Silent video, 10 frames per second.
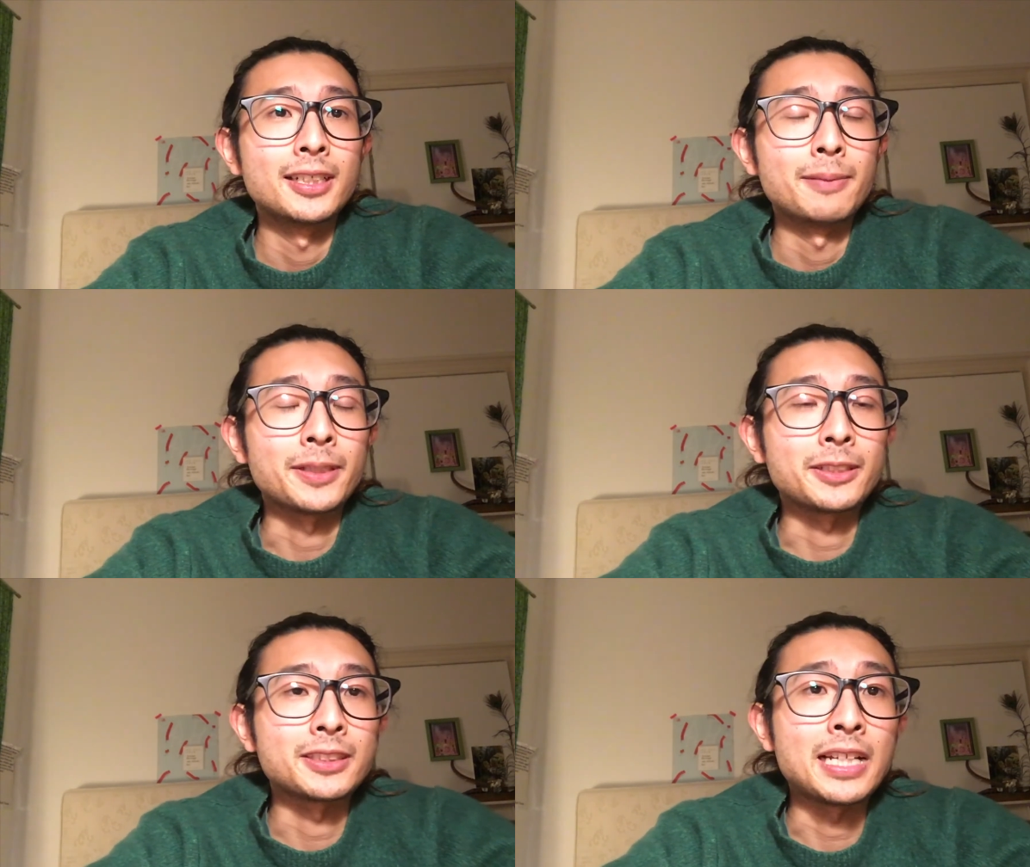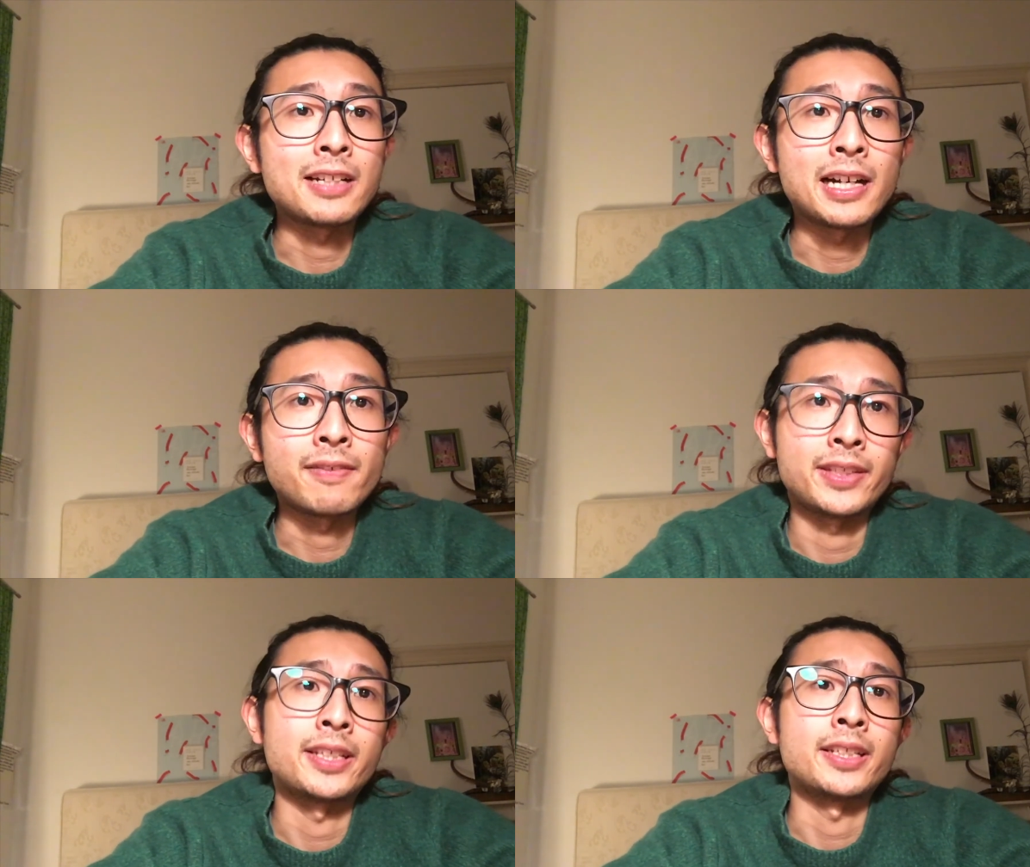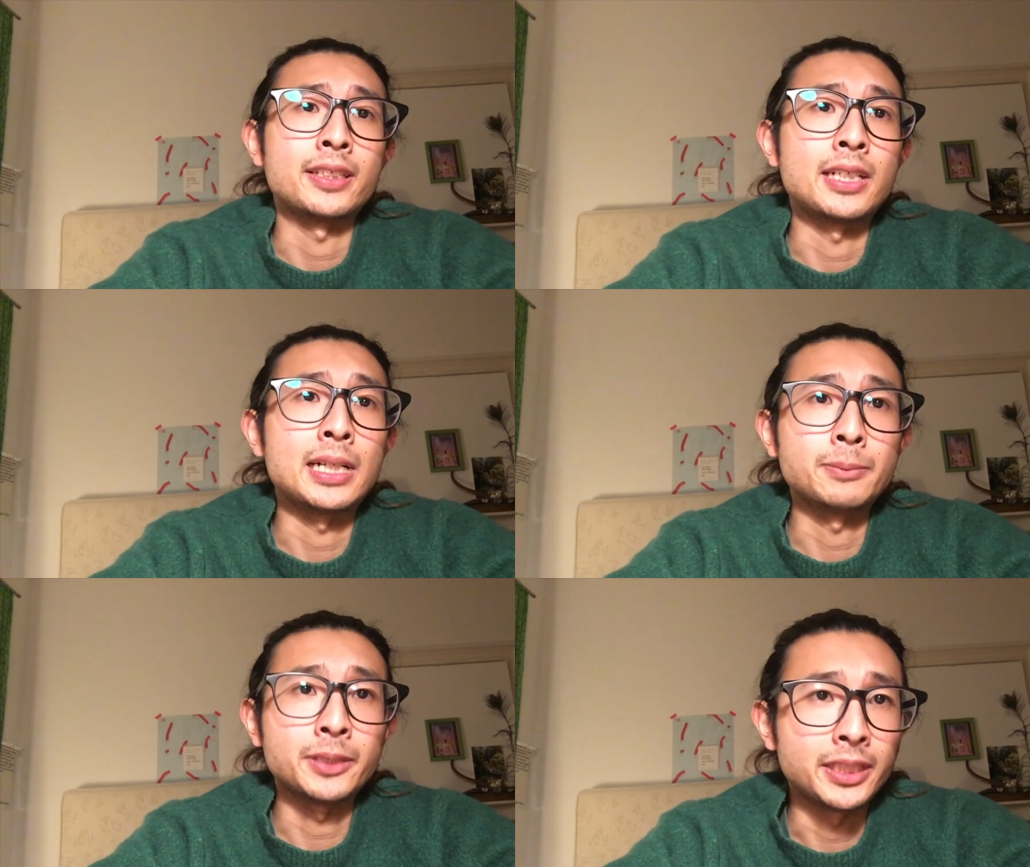because now I'm
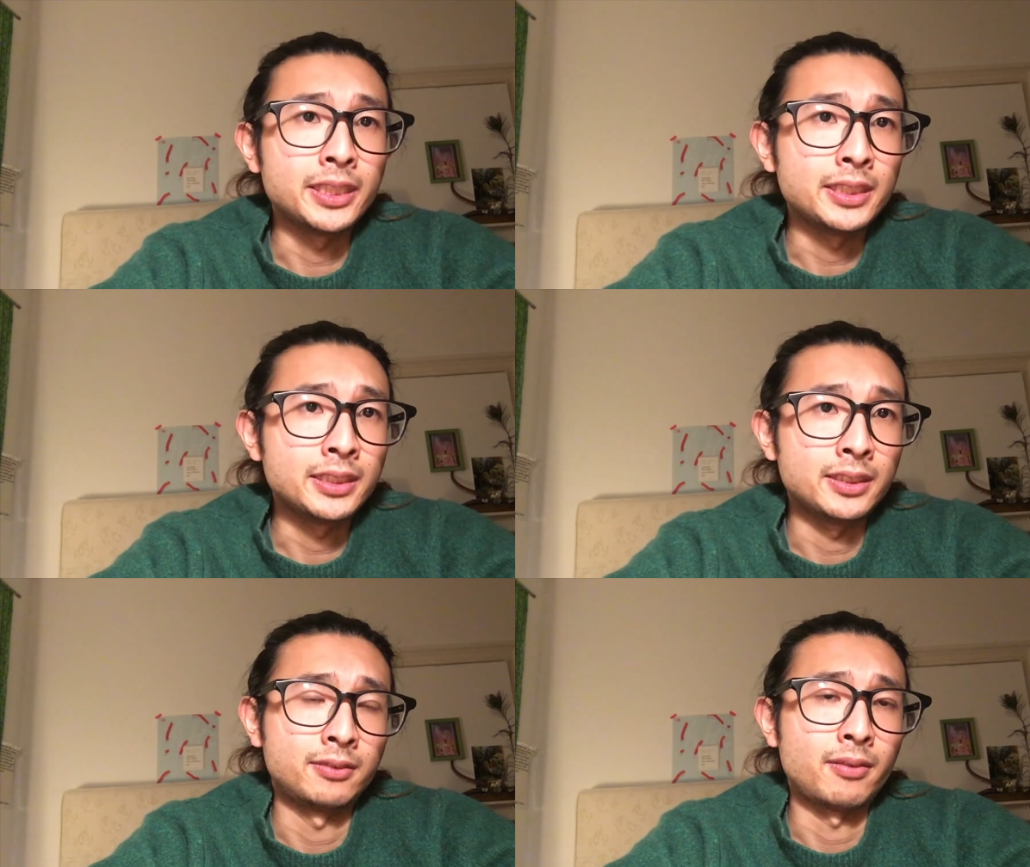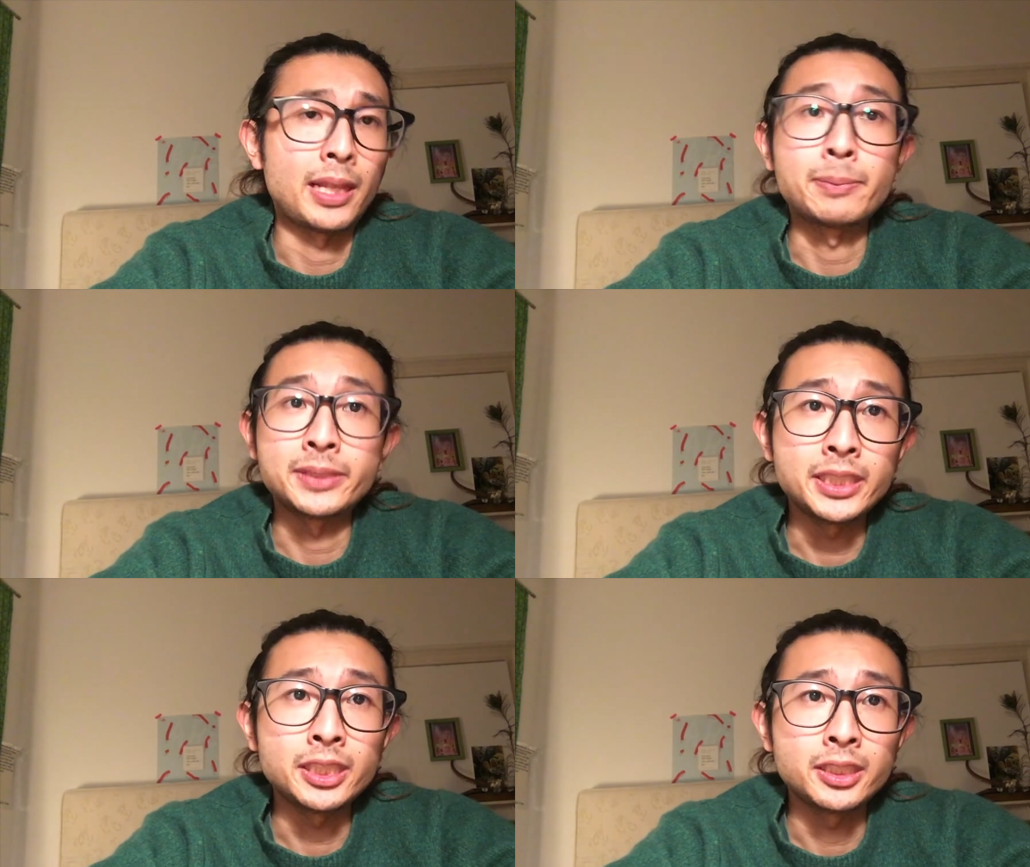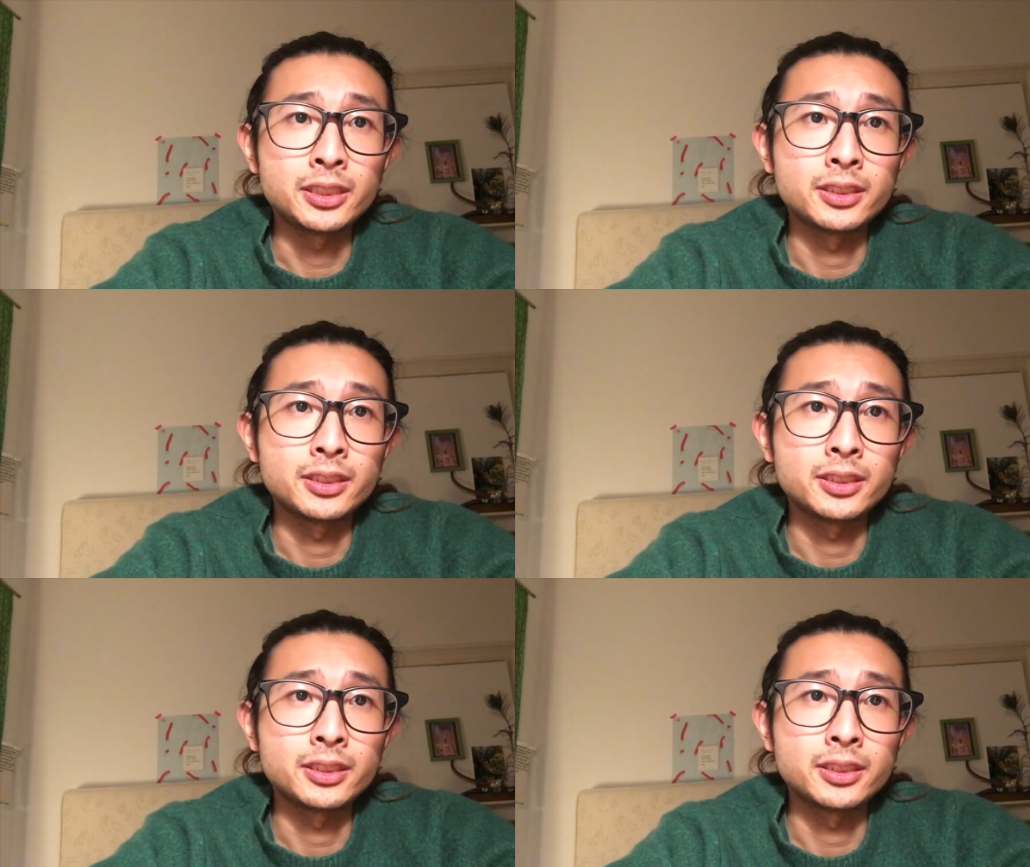in Leipzig,